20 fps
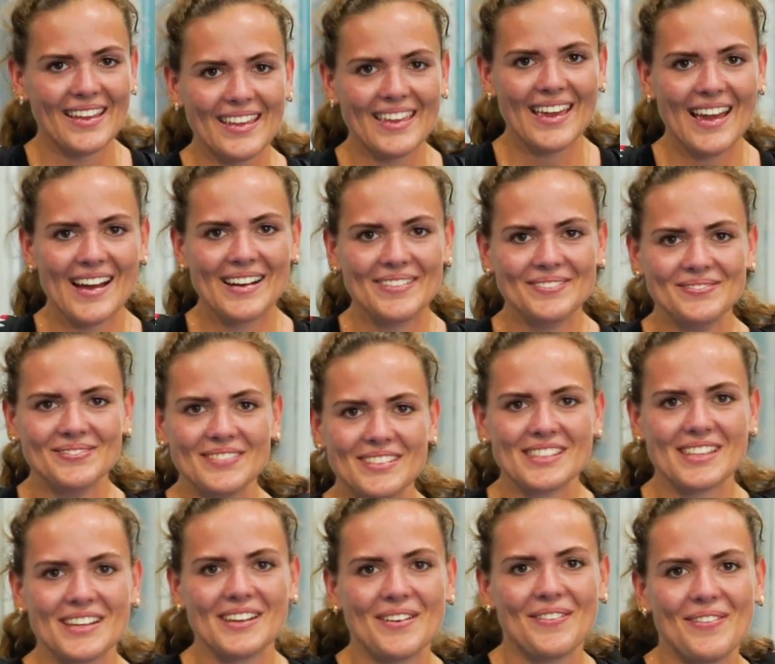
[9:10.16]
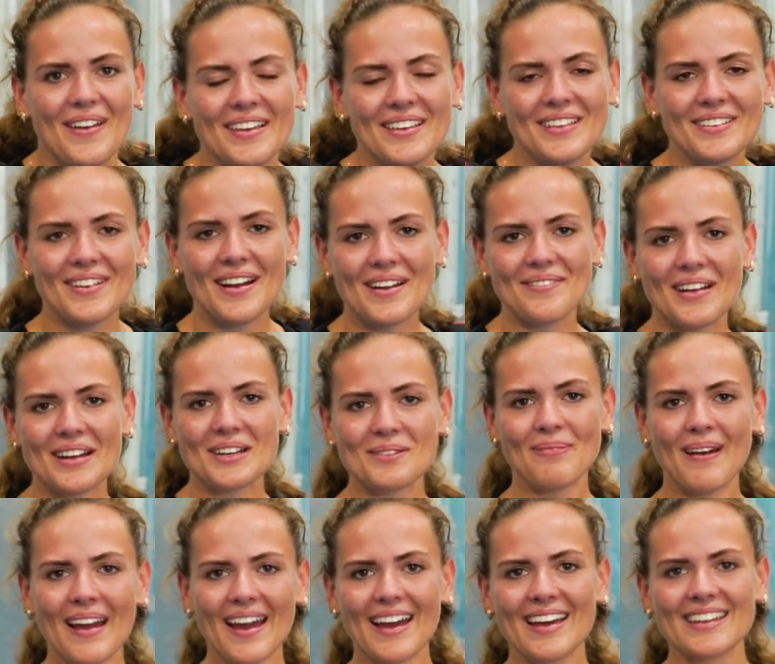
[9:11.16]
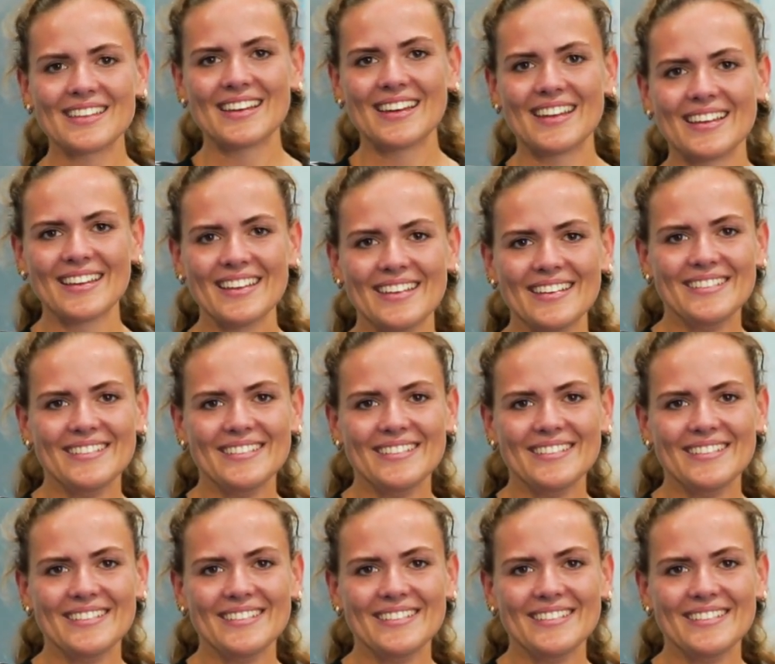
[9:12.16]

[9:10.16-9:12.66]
Yeah, so thank you very much, Paratec.